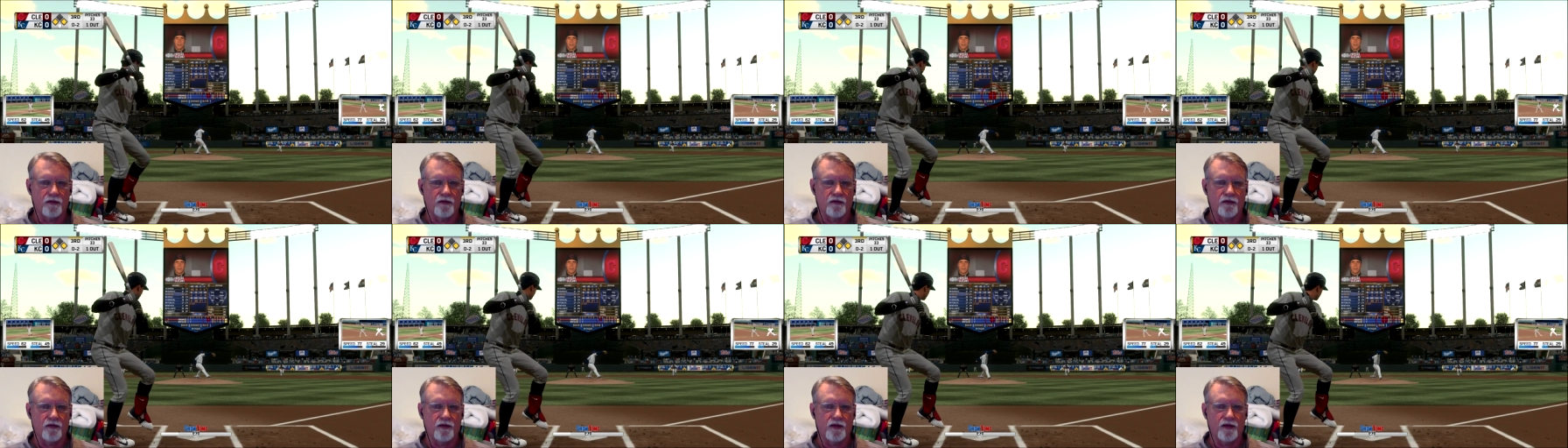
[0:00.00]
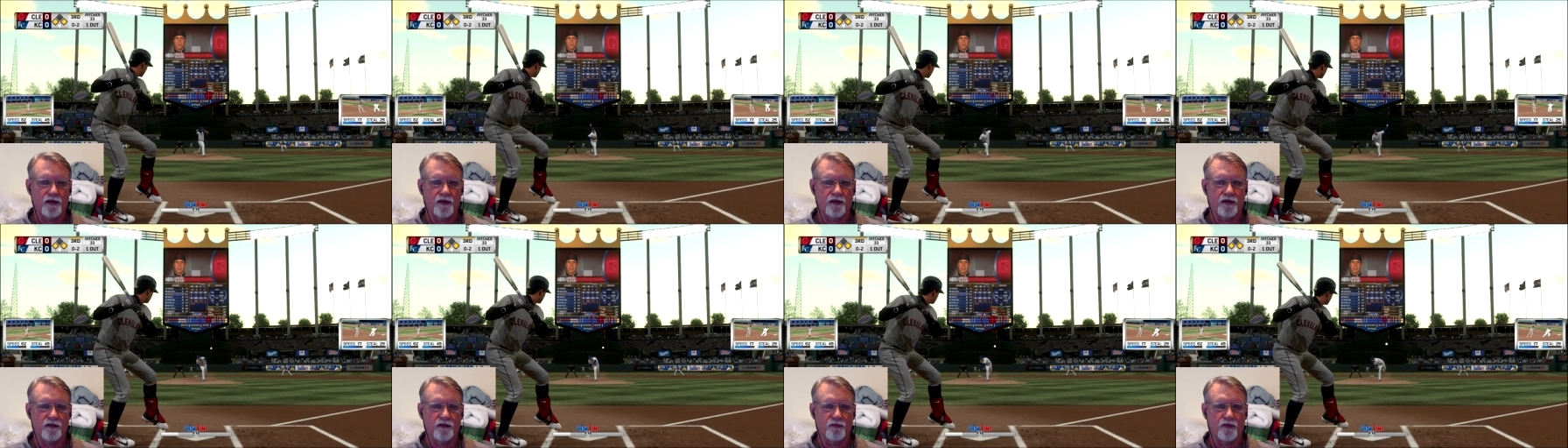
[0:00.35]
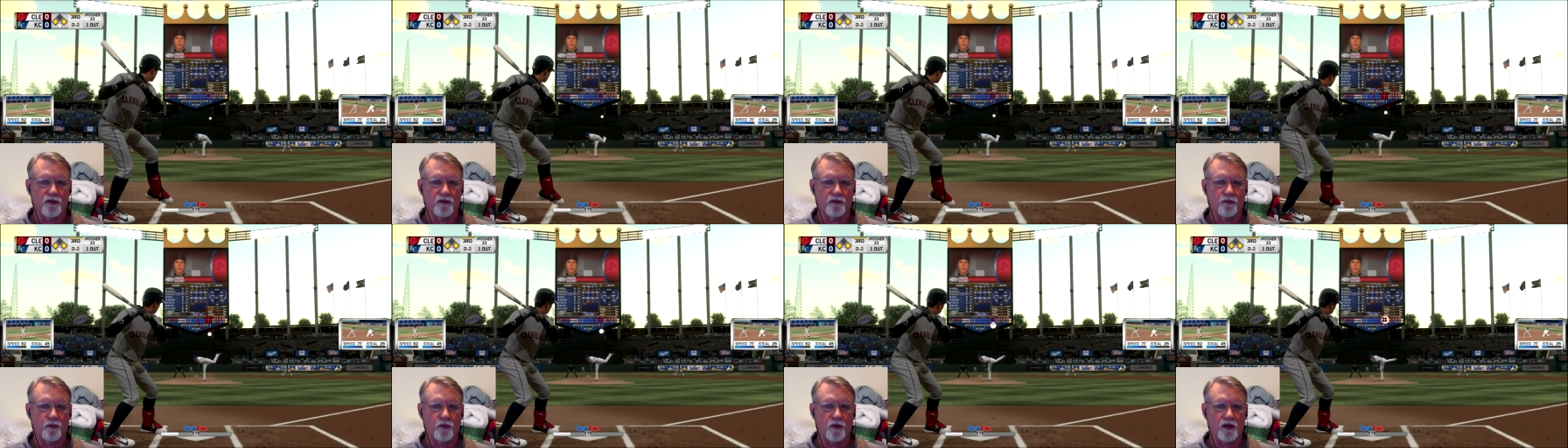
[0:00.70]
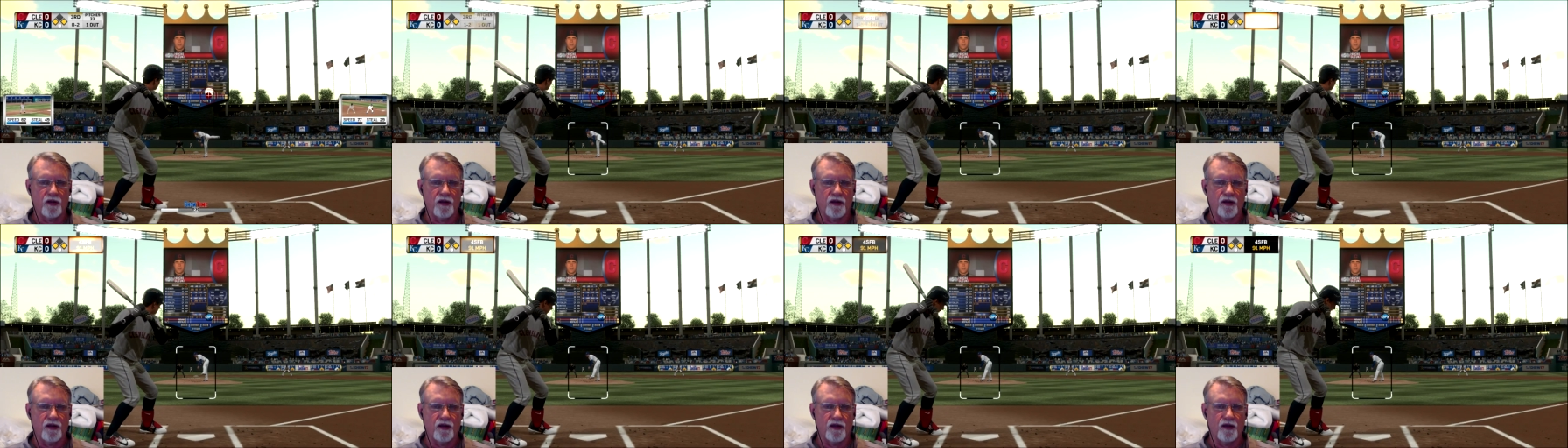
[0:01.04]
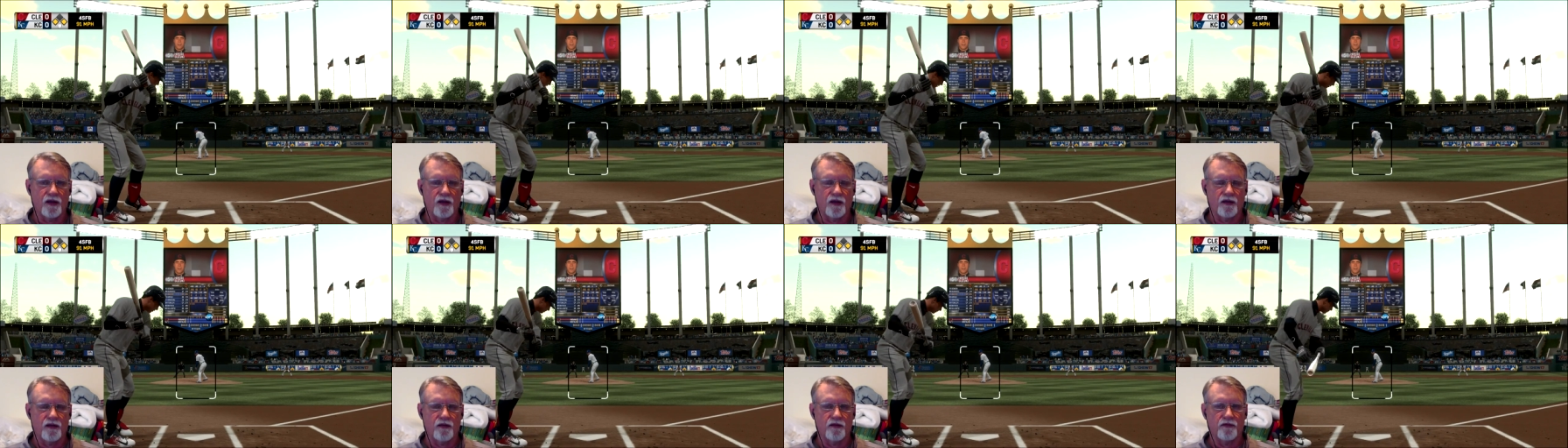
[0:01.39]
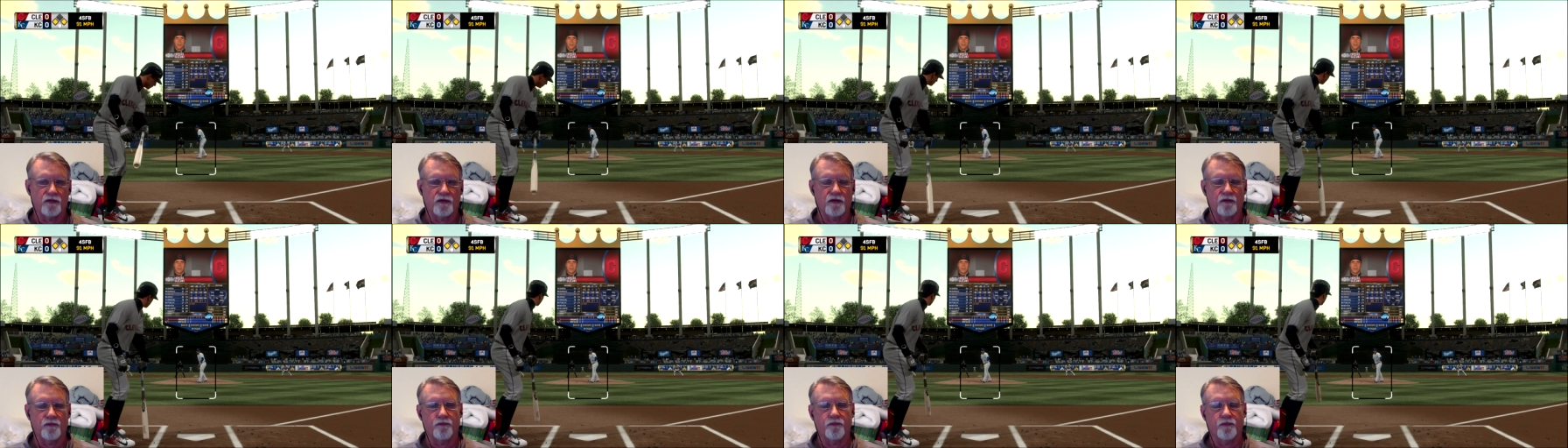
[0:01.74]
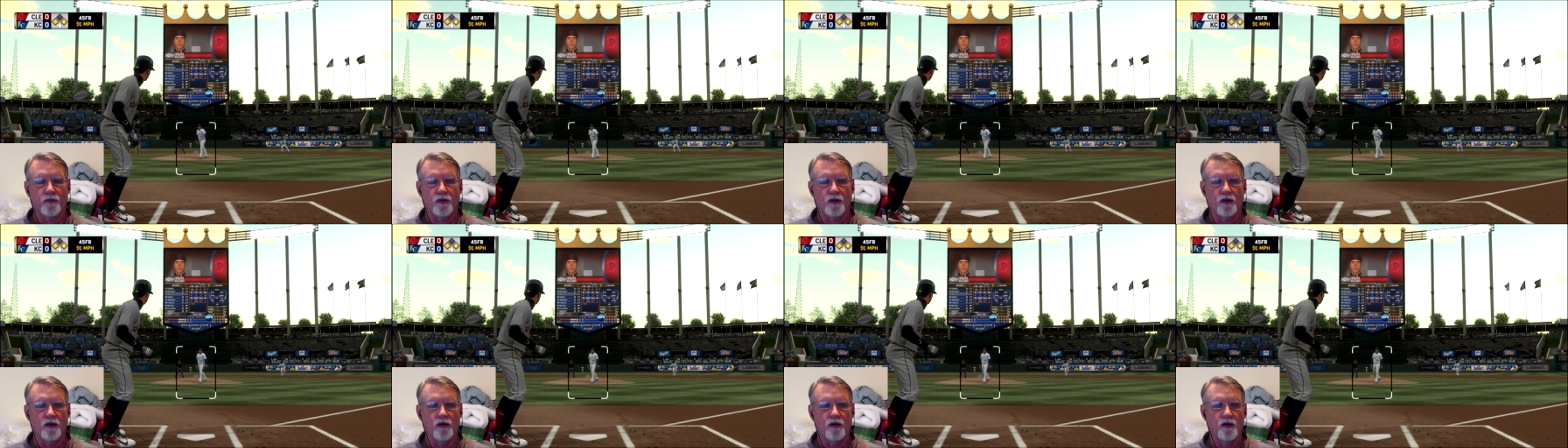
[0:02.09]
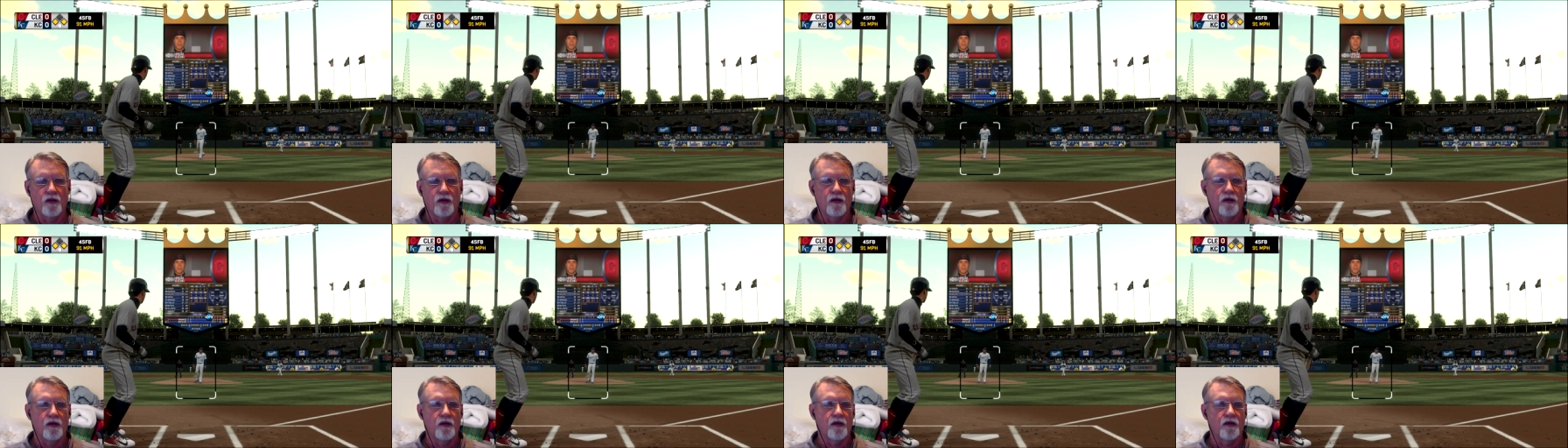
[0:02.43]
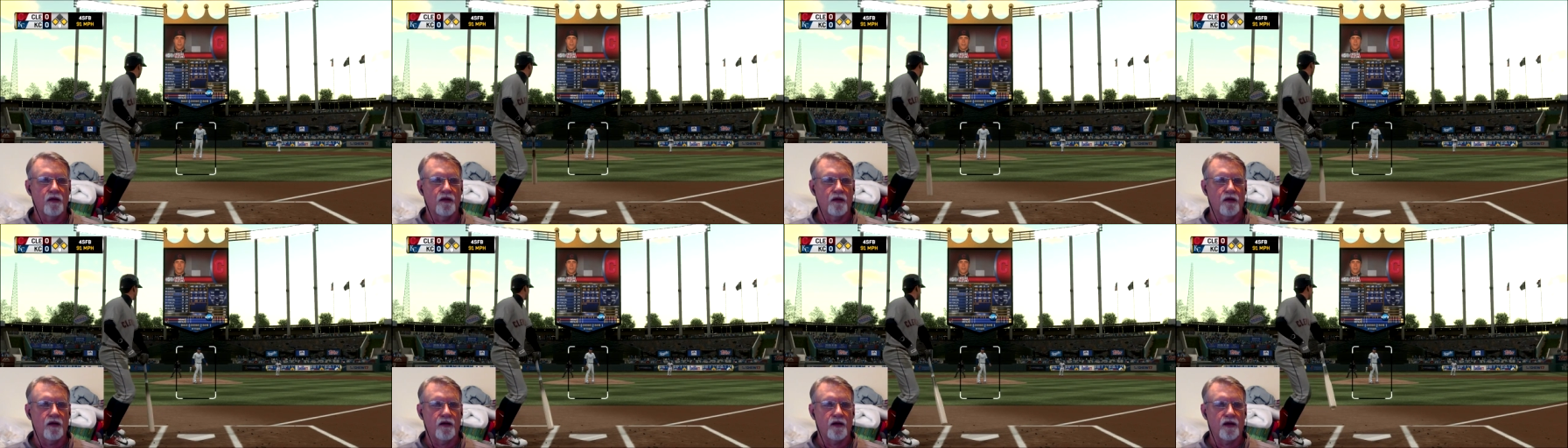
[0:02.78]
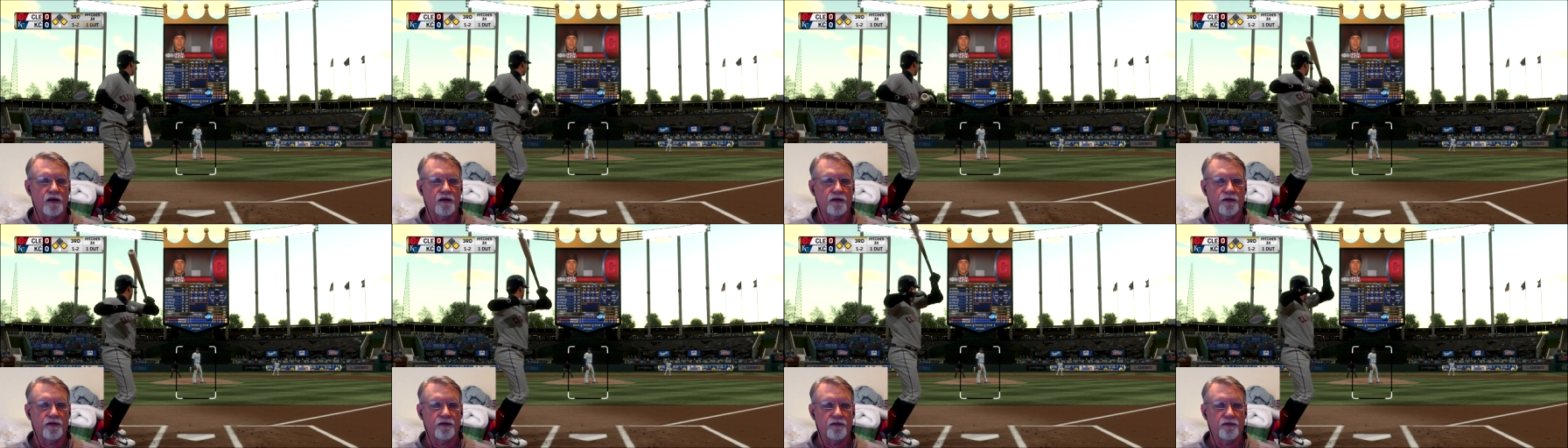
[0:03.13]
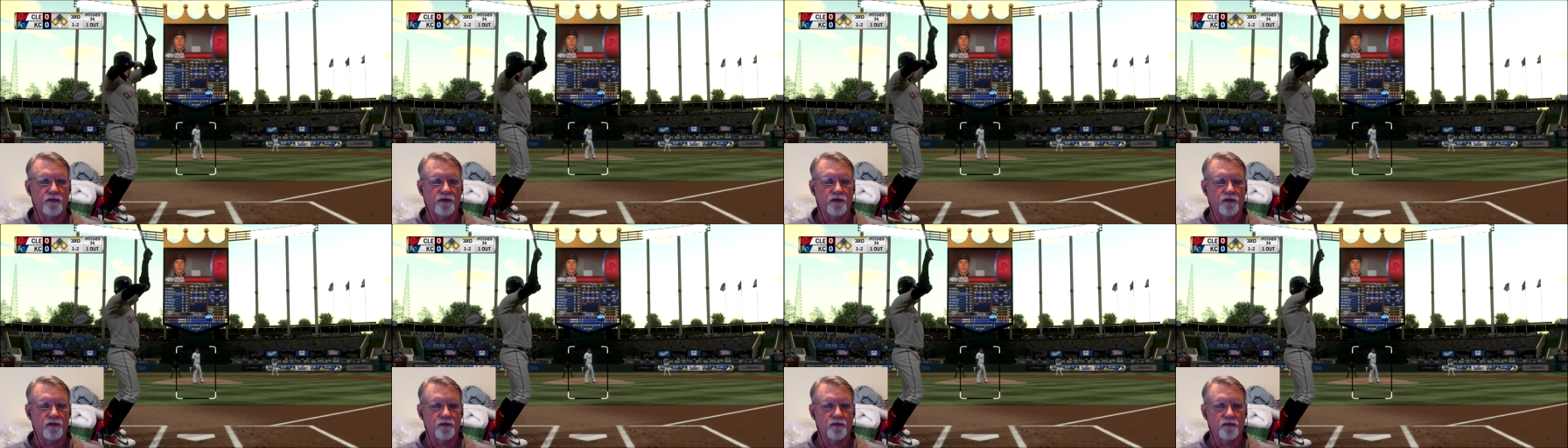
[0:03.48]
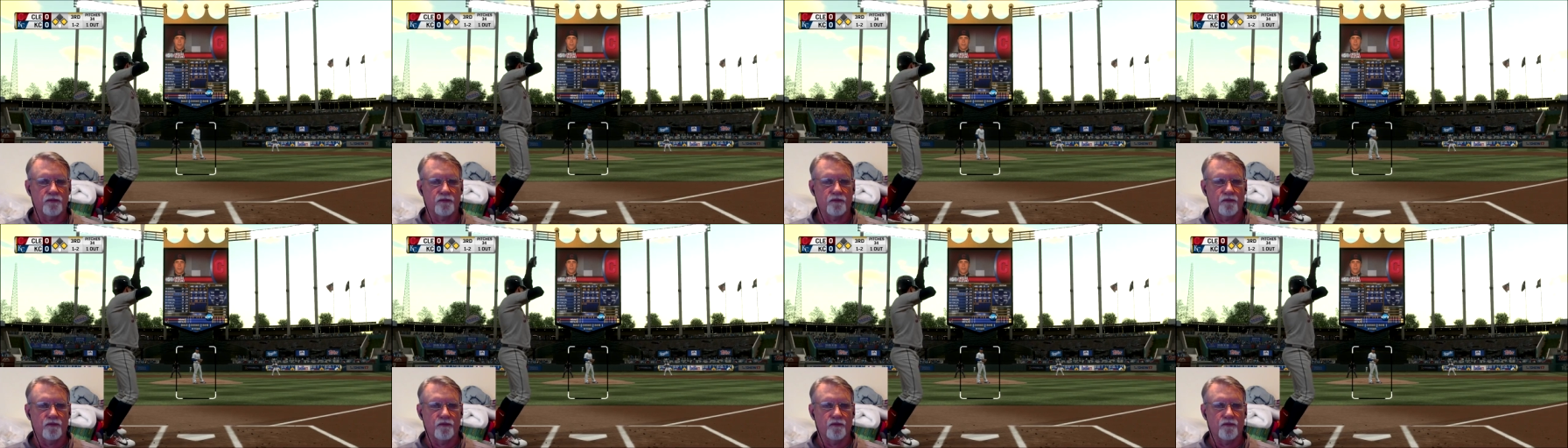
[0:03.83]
Oh, yeah, yeah, but it's way high. So. All right, 2 2.